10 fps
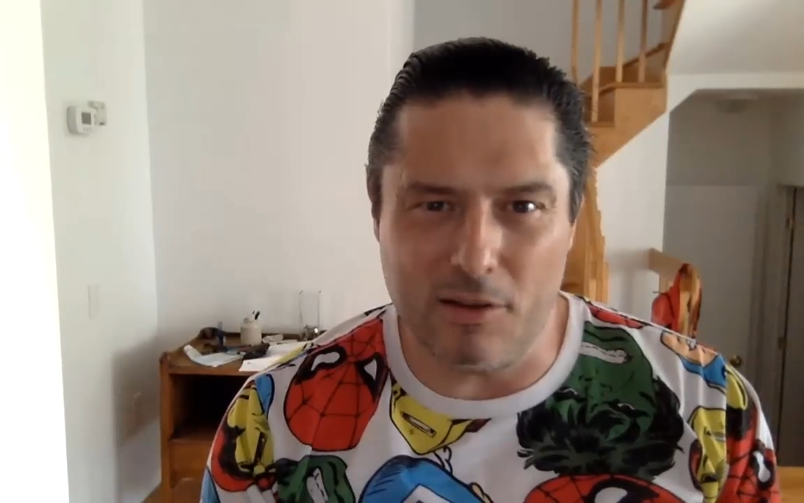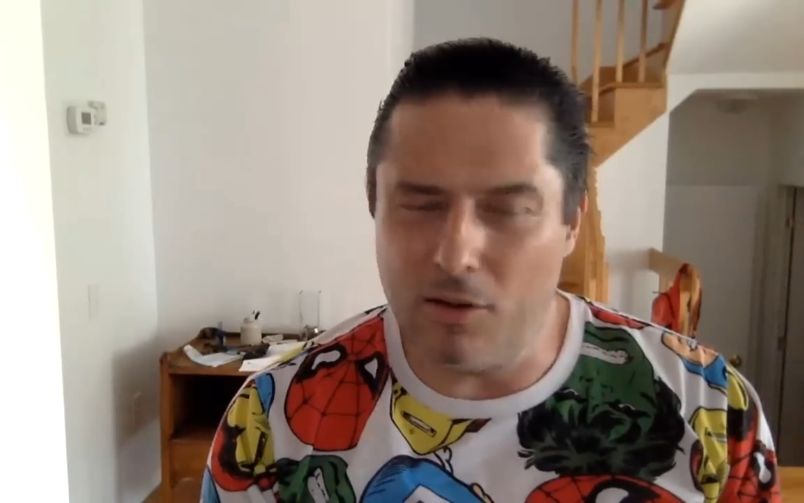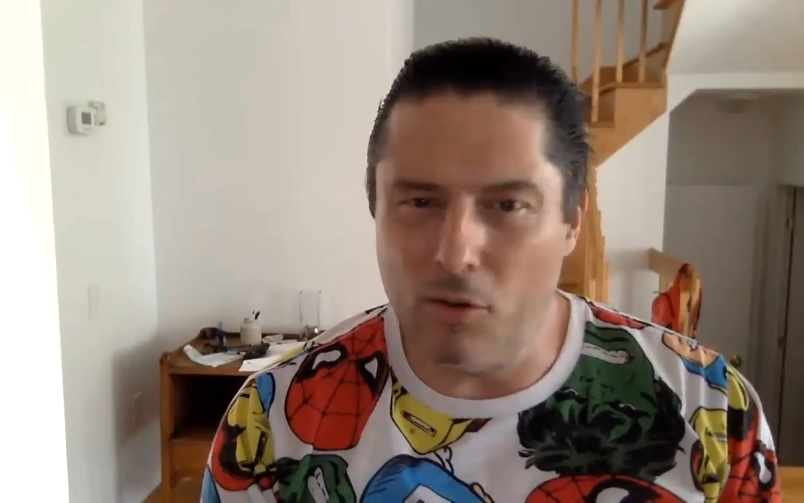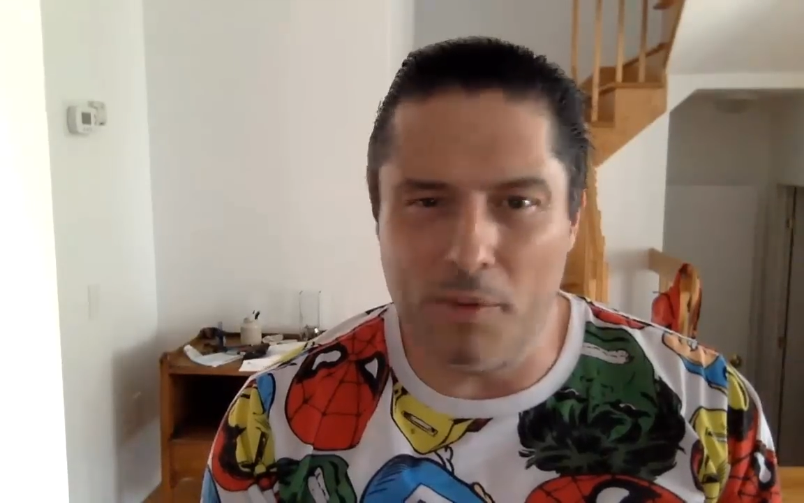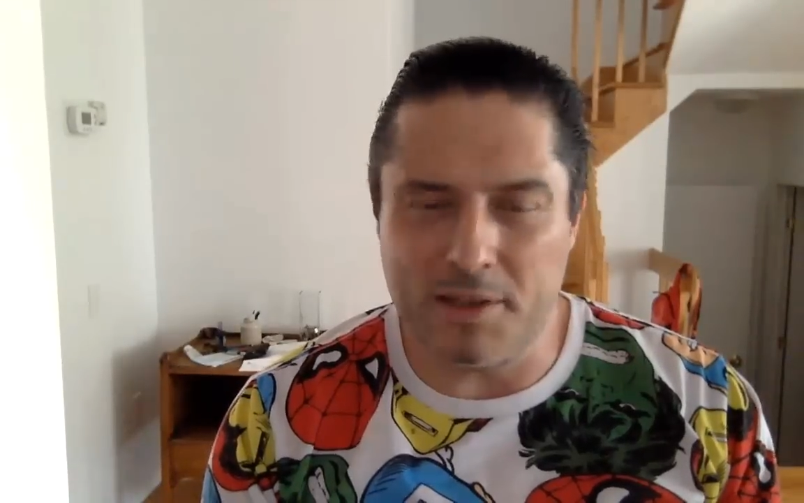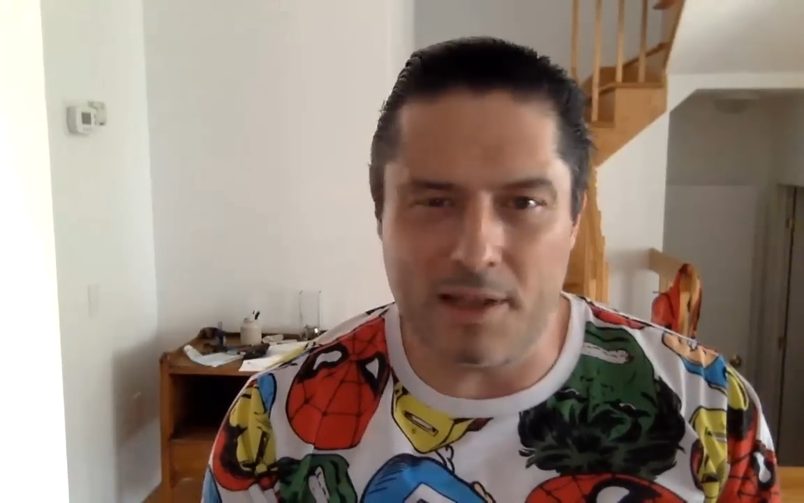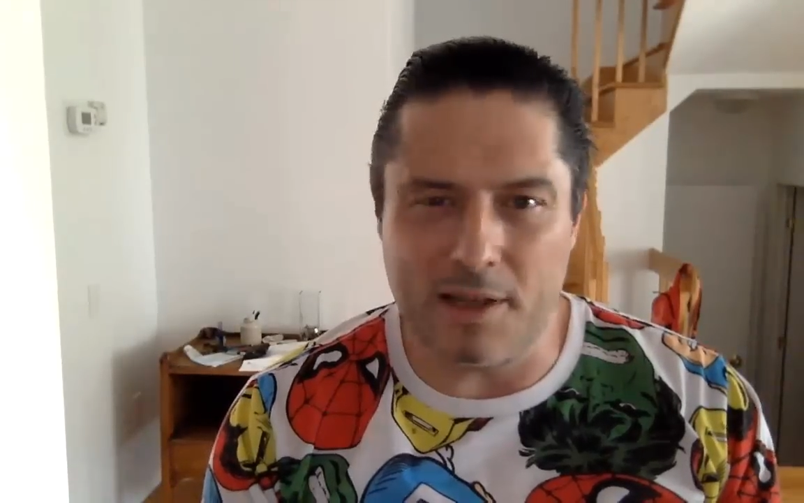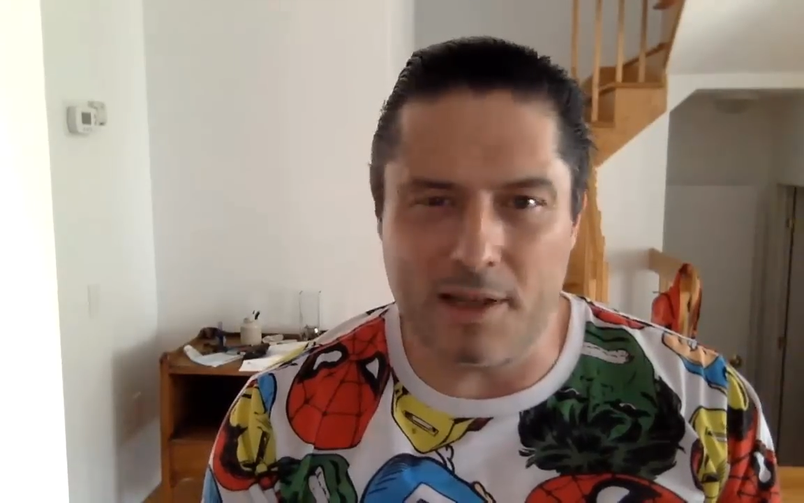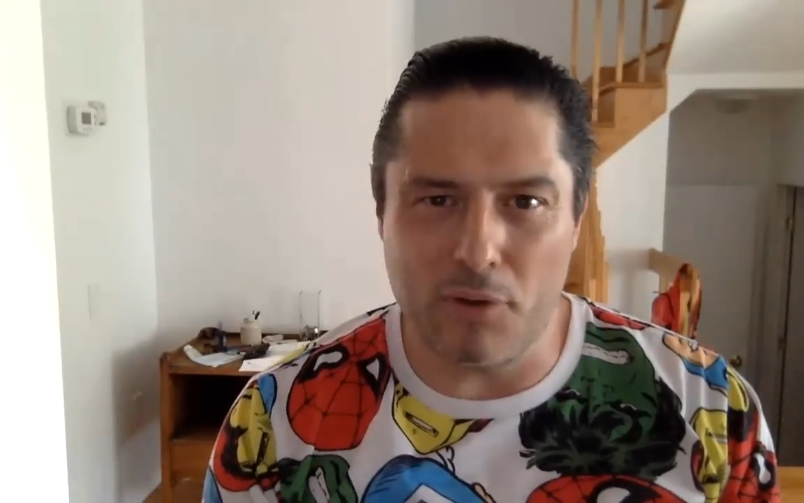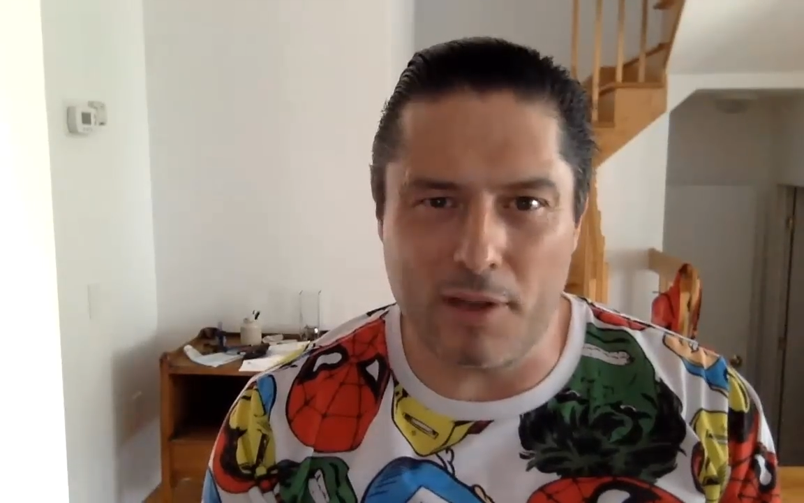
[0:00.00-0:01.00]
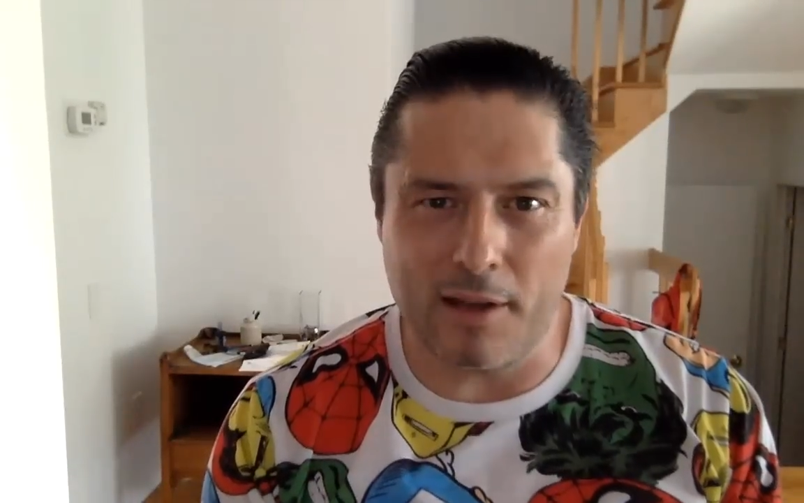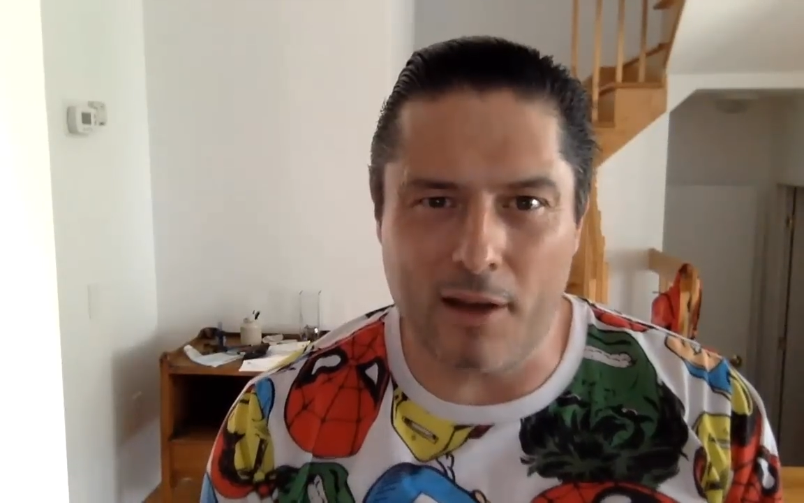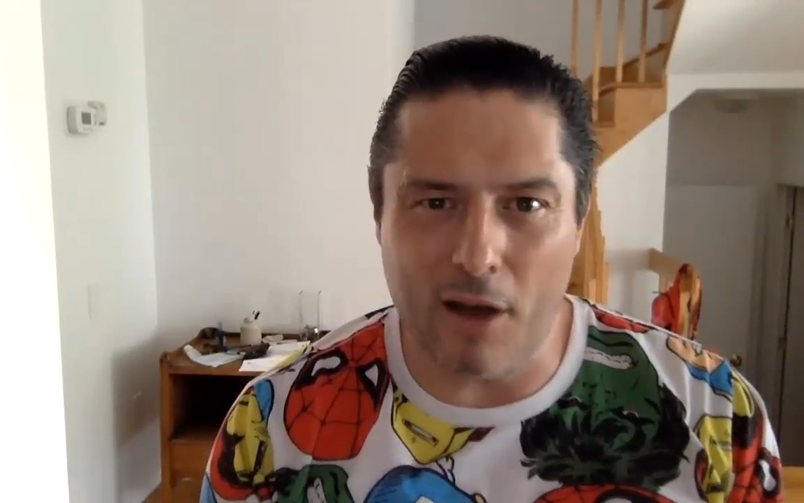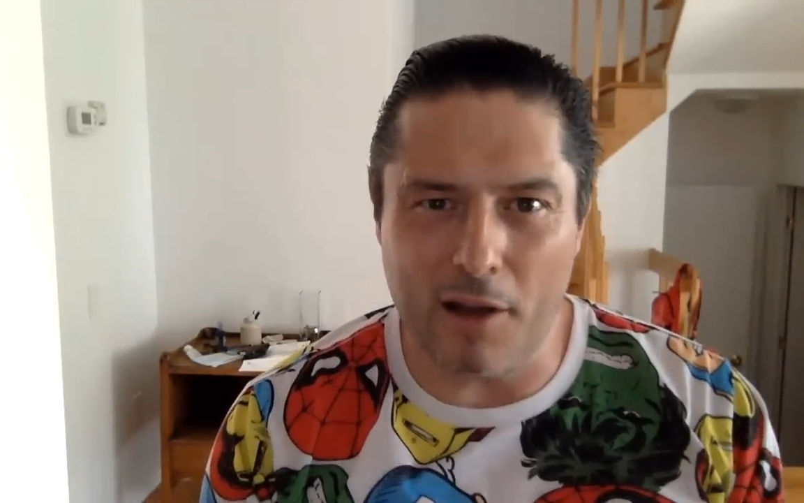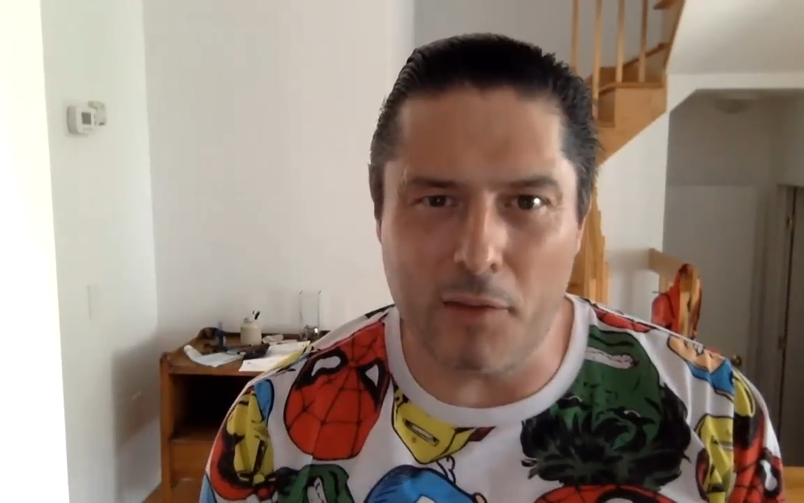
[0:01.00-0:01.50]
almost any book that had
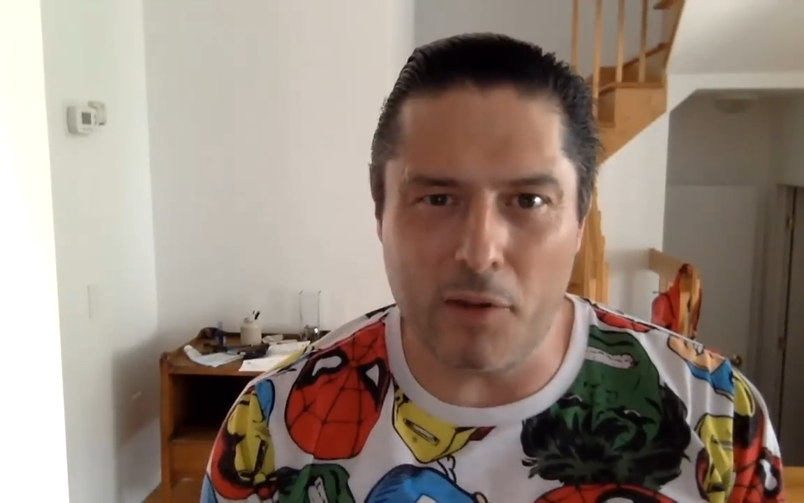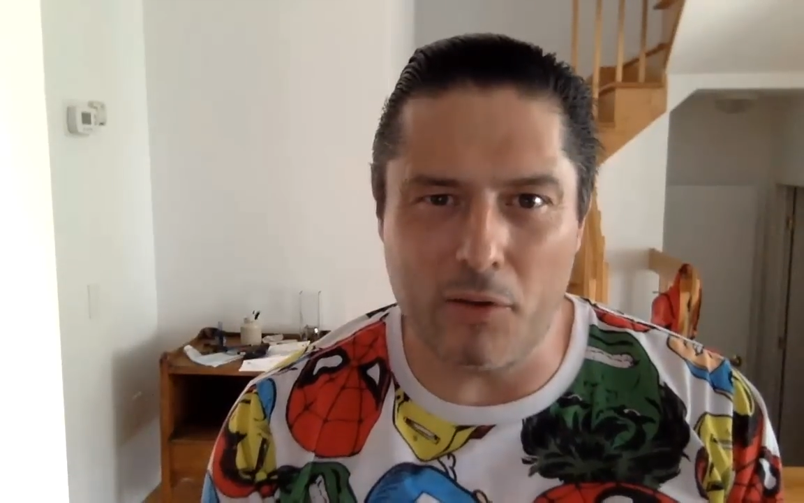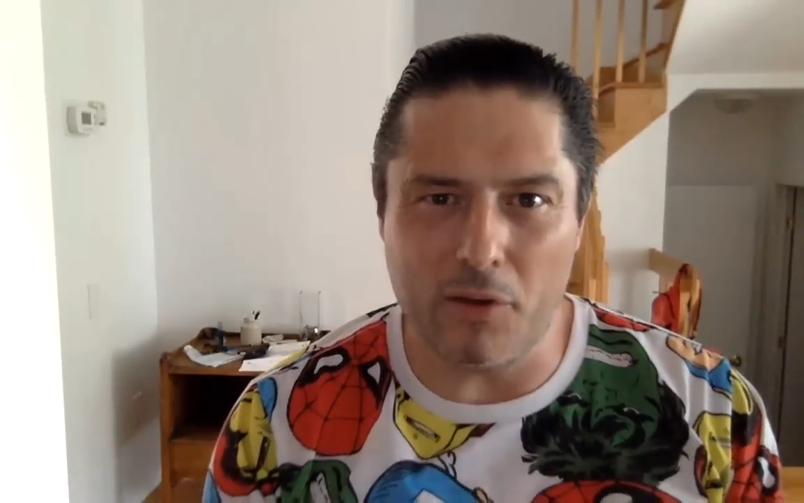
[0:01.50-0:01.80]
Harley Quinn